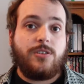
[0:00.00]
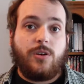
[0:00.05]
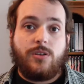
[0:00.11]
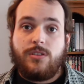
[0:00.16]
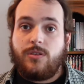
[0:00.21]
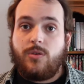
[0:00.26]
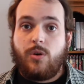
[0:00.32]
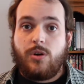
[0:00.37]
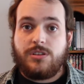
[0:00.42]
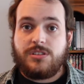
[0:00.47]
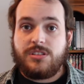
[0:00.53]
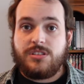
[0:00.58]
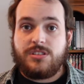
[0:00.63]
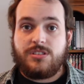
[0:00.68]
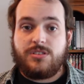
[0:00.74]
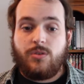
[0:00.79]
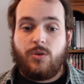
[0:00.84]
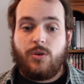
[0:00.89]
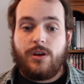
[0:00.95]
during the course of the
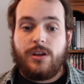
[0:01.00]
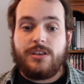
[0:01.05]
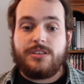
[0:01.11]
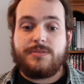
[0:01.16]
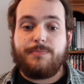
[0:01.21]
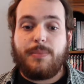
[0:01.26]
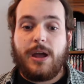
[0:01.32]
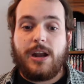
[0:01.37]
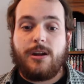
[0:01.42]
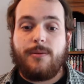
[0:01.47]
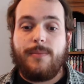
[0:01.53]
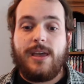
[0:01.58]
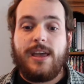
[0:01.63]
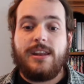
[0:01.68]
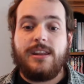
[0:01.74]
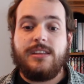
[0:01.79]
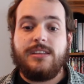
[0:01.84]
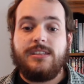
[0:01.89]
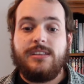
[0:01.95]
story,
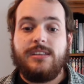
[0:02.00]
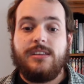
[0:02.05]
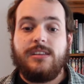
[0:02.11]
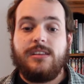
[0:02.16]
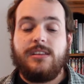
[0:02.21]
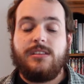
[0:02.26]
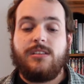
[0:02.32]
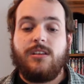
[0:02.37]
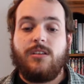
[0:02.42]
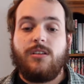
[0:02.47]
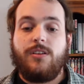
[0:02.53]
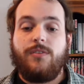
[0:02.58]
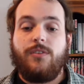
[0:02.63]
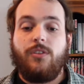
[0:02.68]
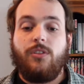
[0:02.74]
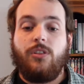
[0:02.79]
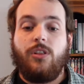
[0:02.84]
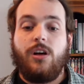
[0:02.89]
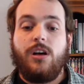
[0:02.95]
Spider-Man and D-
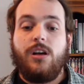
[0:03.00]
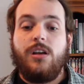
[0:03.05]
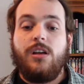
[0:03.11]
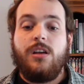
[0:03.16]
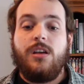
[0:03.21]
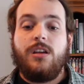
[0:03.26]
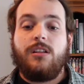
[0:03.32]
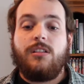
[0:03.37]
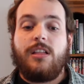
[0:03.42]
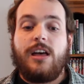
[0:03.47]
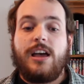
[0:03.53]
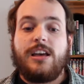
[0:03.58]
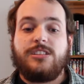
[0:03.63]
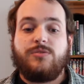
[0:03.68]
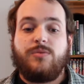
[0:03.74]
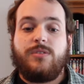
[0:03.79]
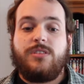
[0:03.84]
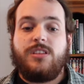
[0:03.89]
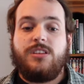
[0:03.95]
Daredevil lo-
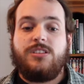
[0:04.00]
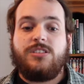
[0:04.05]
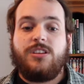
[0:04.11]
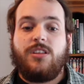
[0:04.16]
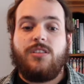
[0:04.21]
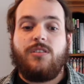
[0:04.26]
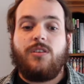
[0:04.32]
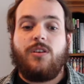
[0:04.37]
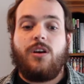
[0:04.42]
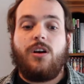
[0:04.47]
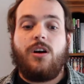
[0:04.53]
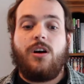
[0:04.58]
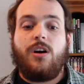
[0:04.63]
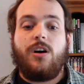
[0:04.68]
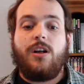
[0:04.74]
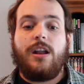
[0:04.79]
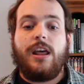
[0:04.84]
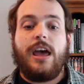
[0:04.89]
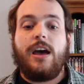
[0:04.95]
clash with each other
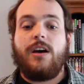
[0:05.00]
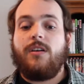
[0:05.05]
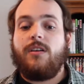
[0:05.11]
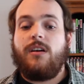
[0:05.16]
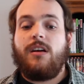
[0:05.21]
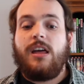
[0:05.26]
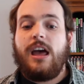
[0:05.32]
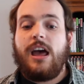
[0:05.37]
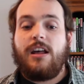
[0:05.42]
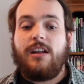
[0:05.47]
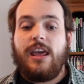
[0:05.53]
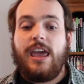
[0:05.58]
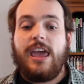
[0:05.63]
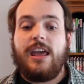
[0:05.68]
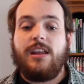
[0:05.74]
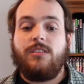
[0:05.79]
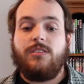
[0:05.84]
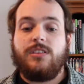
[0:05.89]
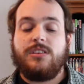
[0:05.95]
on how, how to
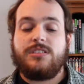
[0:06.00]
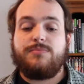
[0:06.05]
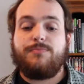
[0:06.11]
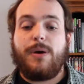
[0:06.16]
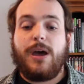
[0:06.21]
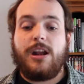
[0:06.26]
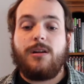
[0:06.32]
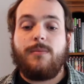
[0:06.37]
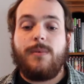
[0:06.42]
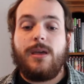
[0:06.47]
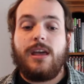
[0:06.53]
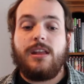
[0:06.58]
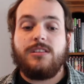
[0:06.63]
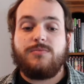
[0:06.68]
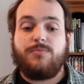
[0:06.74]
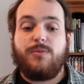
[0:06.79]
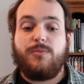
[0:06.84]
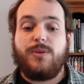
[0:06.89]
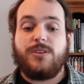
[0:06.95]
handle this. Spider-Man
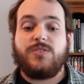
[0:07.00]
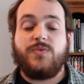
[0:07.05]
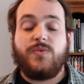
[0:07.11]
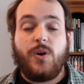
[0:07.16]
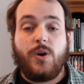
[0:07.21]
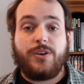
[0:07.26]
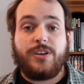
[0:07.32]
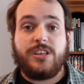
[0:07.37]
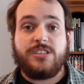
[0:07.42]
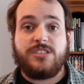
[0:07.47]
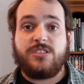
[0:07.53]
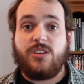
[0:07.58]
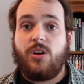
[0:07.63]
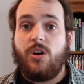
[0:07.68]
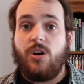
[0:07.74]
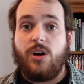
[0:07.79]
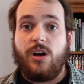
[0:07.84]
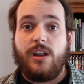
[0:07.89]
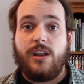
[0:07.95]
is pretty much focused
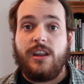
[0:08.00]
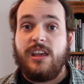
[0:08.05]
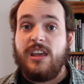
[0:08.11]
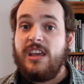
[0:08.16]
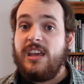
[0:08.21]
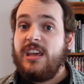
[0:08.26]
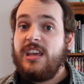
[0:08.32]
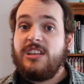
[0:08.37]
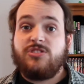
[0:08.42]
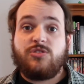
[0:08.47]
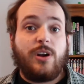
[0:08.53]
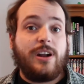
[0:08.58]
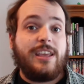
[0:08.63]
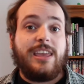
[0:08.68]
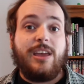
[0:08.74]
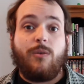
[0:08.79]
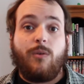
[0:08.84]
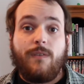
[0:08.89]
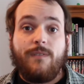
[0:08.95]
on trying to
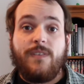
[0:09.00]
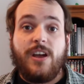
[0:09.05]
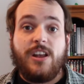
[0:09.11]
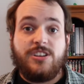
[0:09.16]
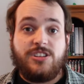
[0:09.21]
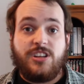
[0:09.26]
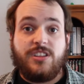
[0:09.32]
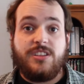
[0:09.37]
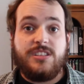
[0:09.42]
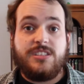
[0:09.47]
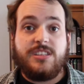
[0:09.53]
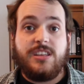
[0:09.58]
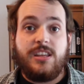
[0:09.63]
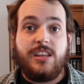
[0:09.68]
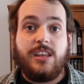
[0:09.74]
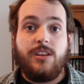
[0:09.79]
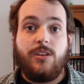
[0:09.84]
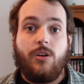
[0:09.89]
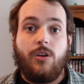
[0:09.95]
get revenge on the Sin
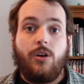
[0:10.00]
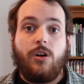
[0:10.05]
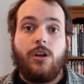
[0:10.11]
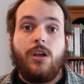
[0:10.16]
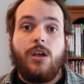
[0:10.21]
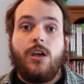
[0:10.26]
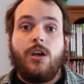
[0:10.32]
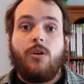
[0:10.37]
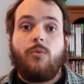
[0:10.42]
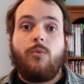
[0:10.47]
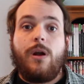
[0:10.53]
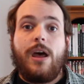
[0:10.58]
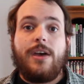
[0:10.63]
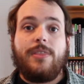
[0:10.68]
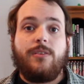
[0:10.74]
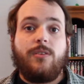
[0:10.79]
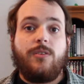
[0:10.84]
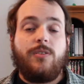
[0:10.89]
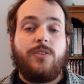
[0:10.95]
Eater
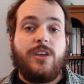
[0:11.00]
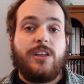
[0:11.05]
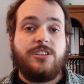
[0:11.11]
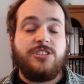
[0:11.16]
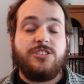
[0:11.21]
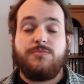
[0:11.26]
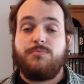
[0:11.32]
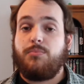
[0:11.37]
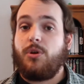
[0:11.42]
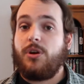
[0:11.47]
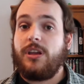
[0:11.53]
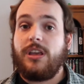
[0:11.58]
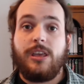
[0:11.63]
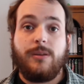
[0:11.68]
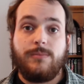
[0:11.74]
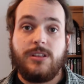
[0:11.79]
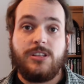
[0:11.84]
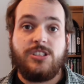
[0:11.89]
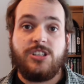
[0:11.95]
rather than just bring
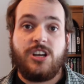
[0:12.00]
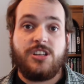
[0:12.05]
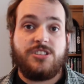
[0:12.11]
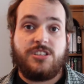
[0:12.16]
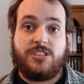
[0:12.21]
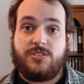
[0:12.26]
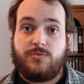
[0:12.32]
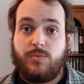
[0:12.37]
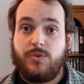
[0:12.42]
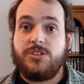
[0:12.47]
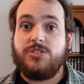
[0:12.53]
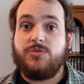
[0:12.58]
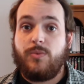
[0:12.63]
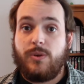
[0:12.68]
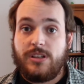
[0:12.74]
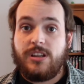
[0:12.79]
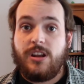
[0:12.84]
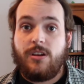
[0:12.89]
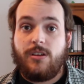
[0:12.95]
him to justice, which is
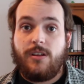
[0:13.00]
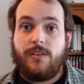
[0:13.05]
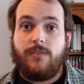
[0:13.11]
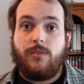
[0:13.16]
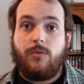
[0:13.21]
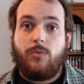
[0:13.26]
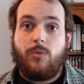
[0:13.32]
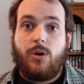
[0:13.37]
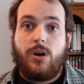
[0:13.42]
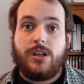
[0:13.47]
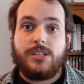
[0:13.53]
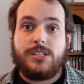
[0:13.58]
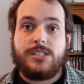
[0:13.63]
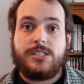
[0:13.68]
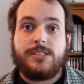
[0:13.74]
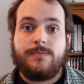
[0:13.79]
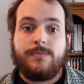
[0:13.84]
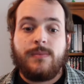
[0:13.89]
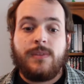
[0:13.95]
what Daredevil
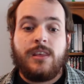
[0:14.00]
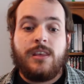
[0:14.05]
wants.